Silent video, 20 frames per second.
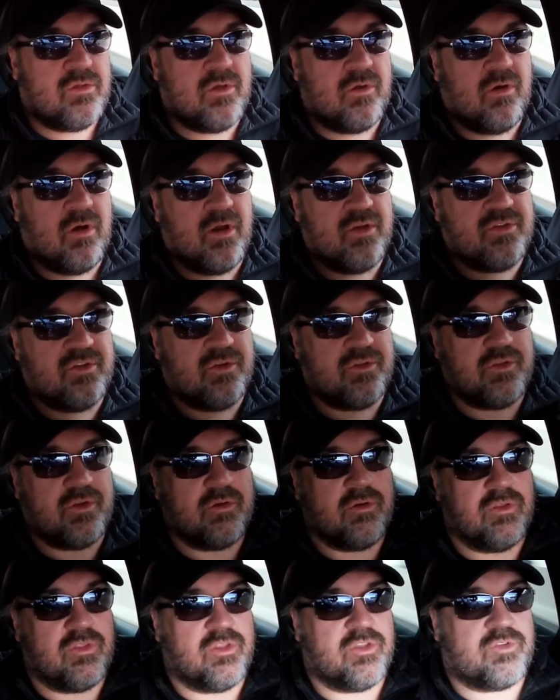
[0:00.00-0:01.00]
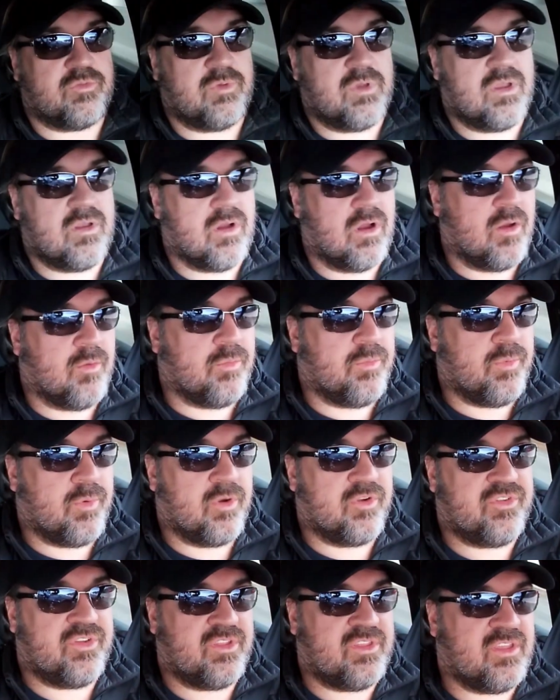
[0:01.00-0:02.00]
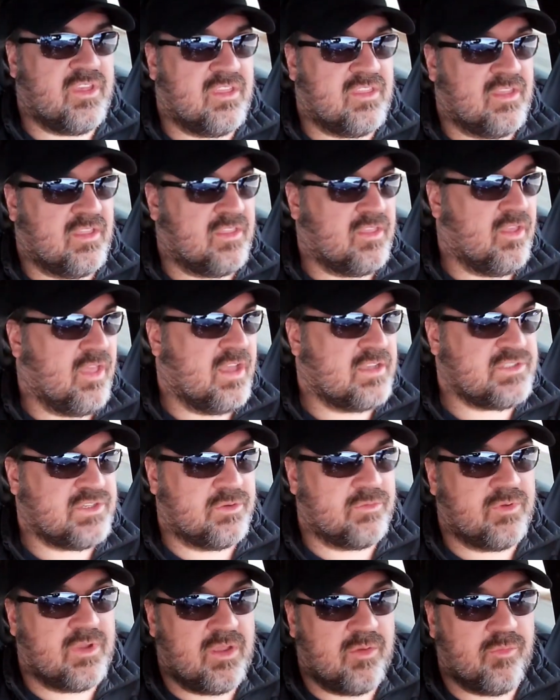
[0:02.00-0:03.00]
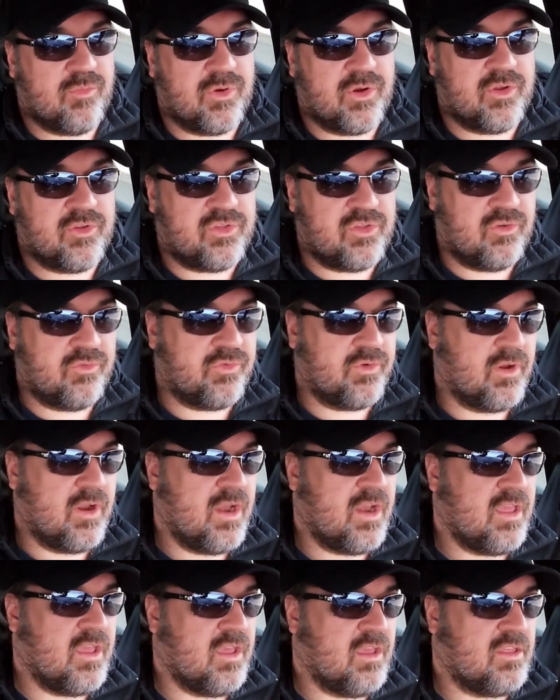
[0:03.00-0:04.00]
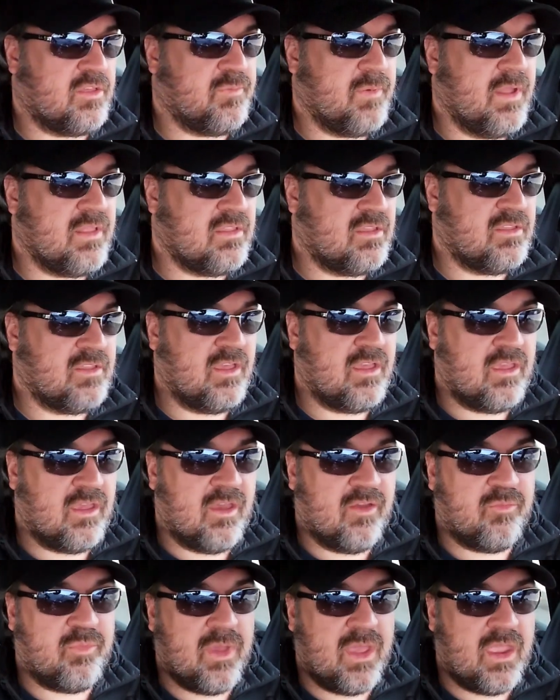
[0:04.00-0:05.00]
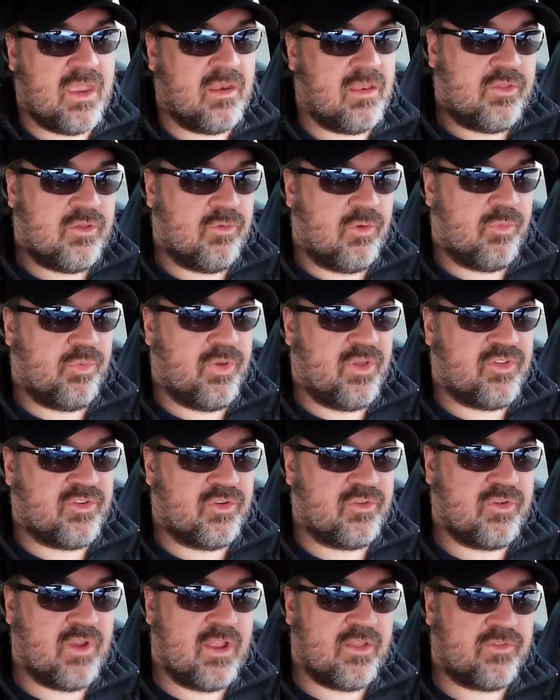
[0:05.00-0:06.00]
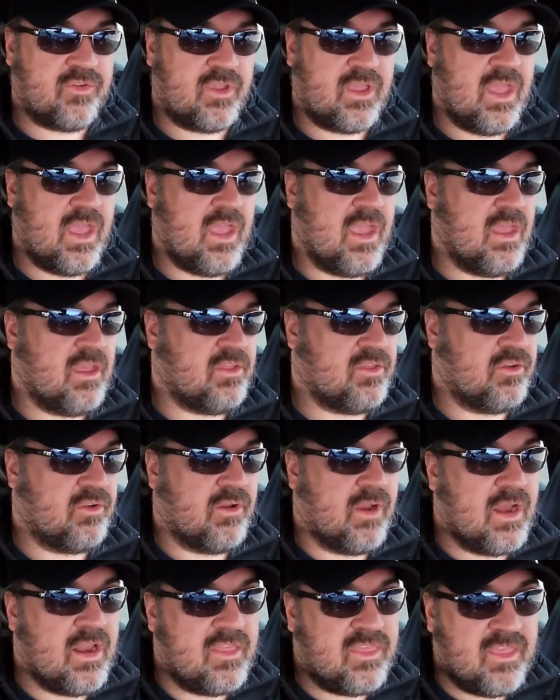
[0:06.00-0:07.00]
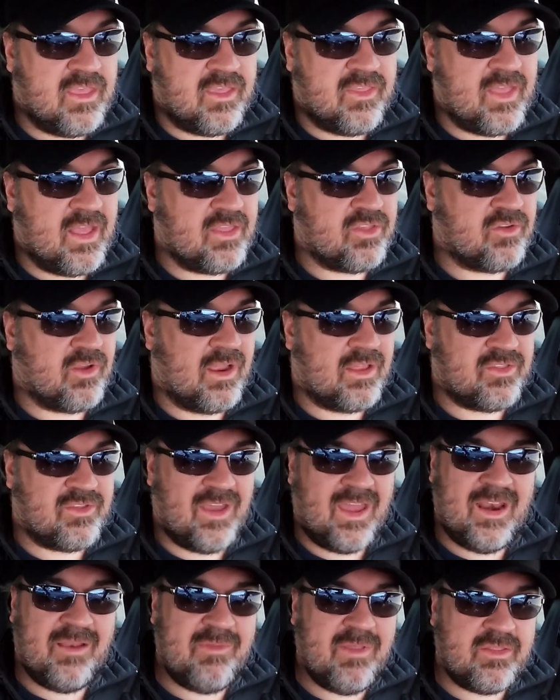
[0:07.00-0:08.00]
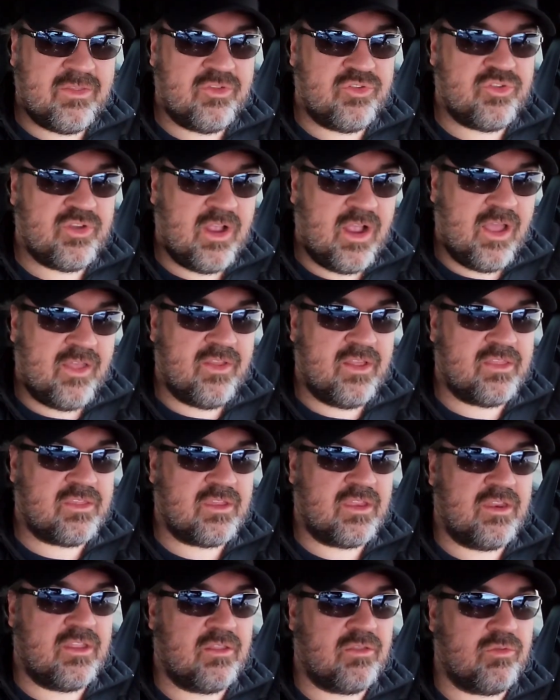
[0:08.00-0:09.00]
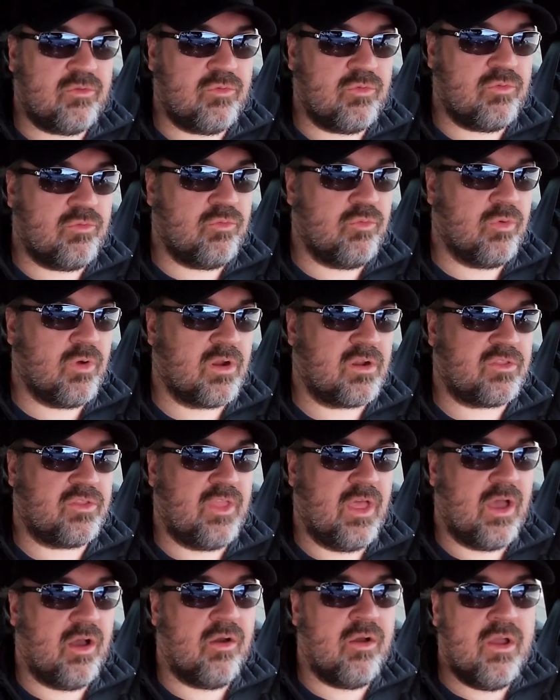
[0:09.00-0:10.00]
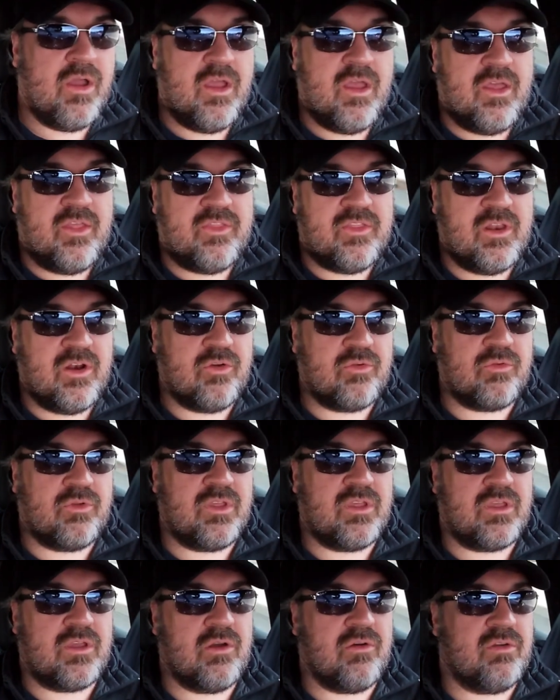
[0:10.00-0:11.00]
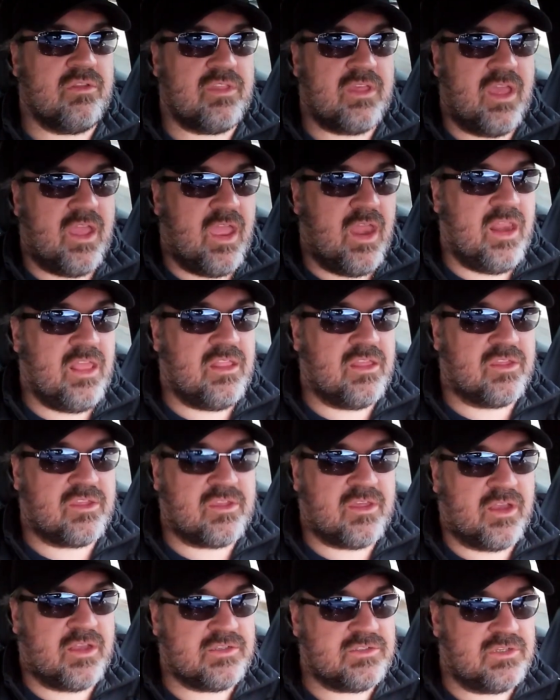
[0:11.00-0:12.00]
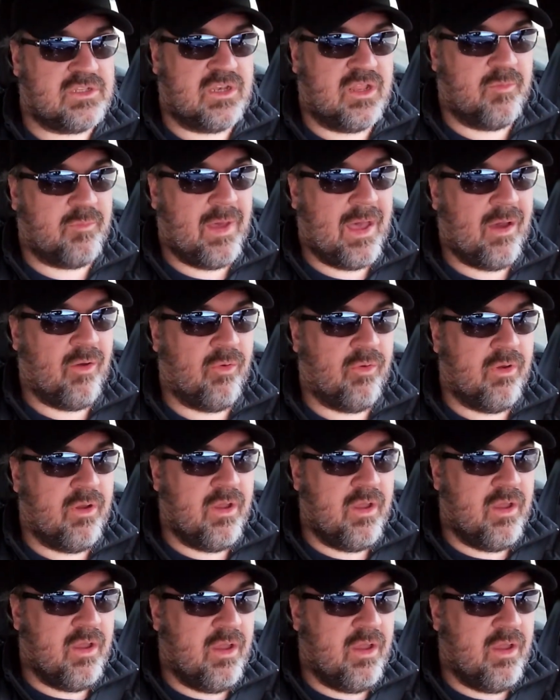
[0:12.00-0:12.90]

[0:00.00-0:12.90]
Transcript: So also during this recall, Porsche says that they'll actually reimburse you for any expenses that you have paid to replace your transfer case or anything of that sort. So I'm not too sure how that's going to work, though. They don't really go into any discussion about